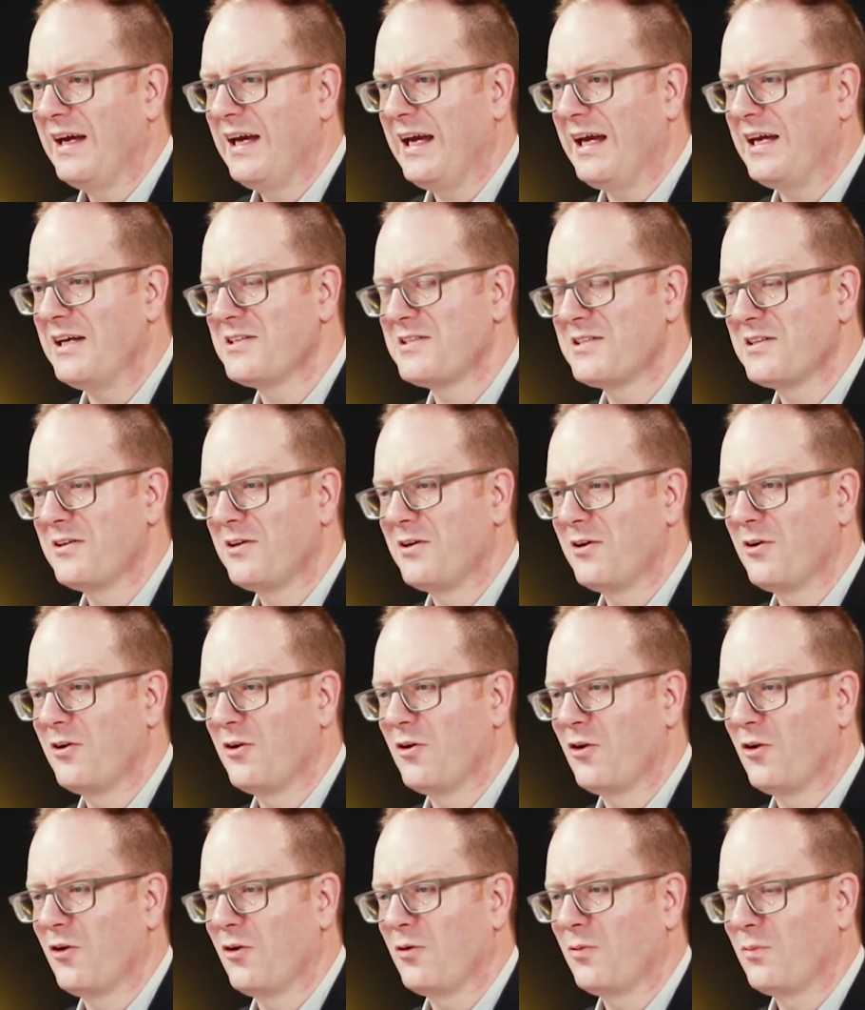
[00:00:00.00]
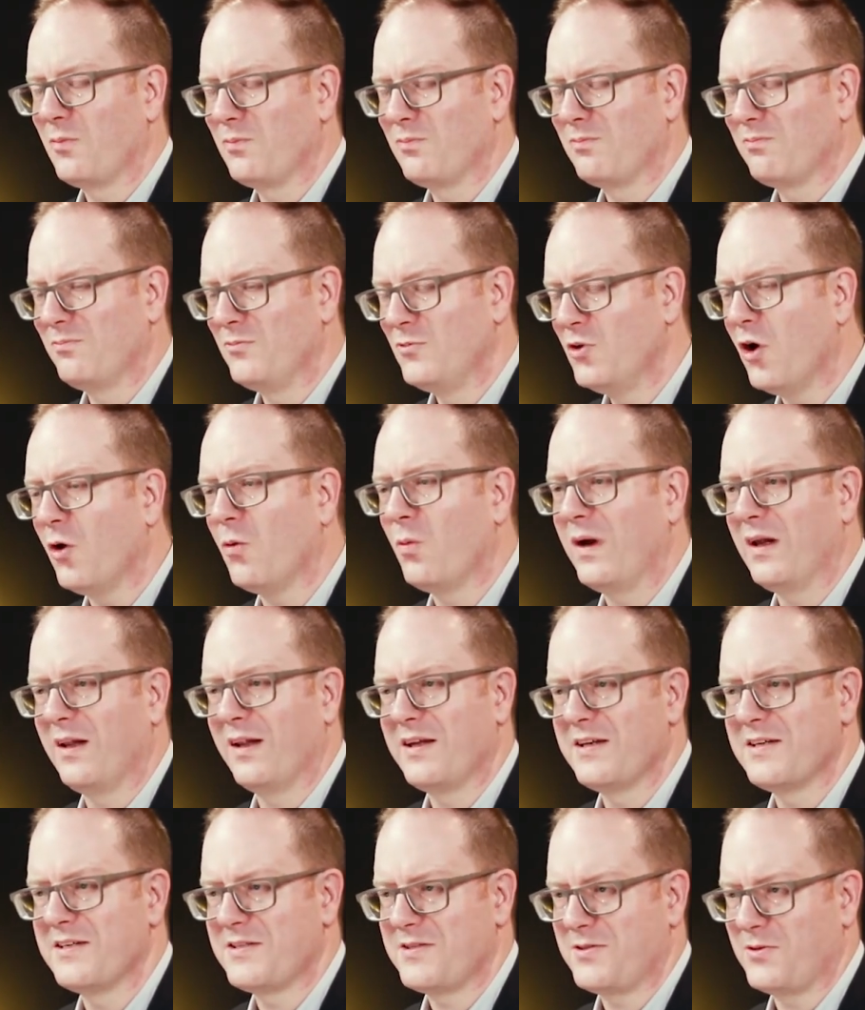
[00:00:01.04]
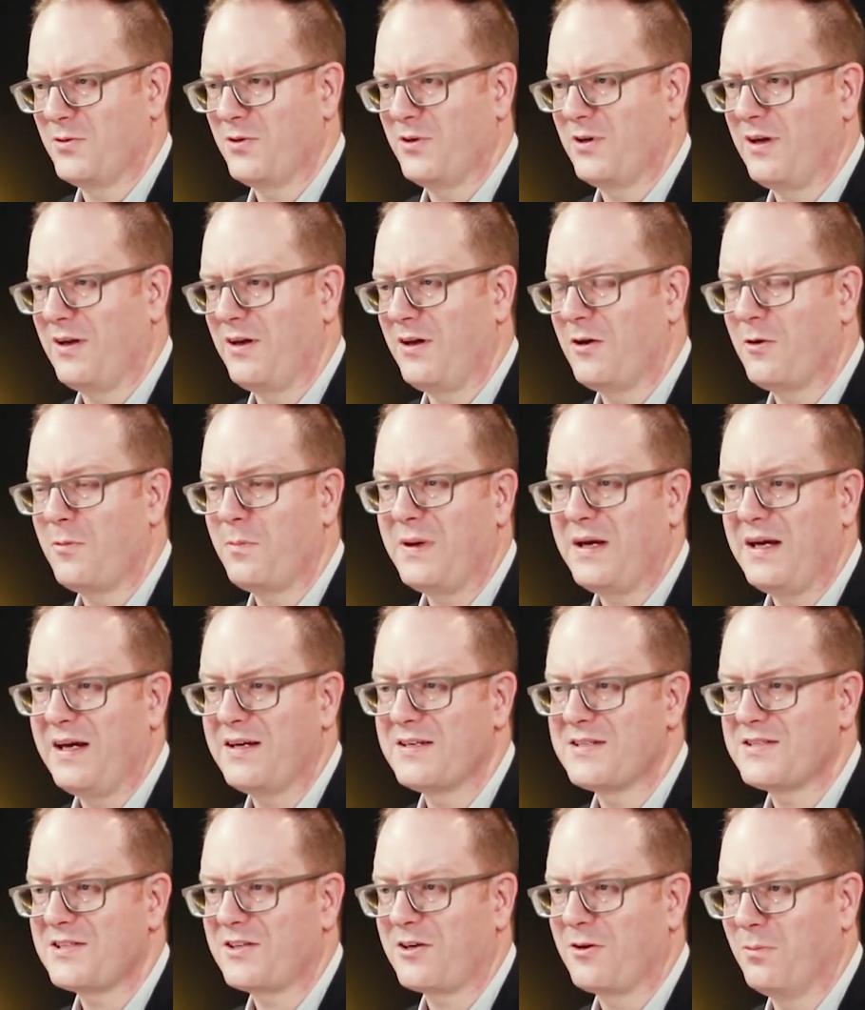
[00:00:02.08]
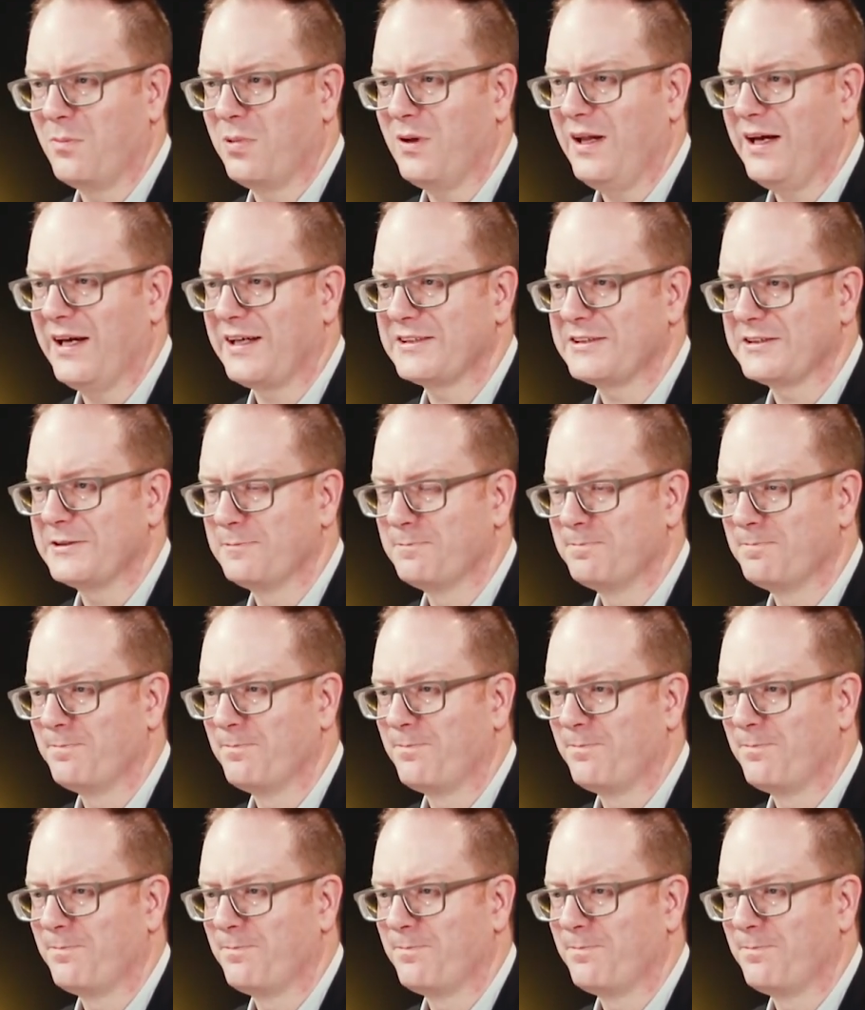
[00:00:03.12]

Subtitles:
is not well understood, and it appears complex.